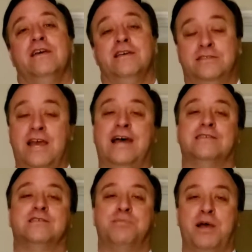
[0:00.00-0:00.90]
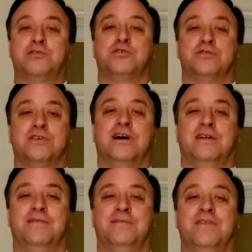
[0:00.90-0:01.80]
is dad's special
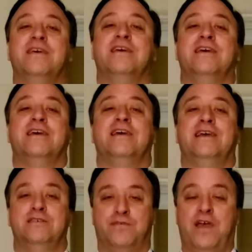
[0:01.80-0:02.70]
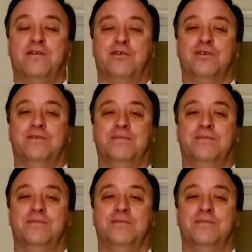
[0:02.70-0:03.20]
son. He's favored.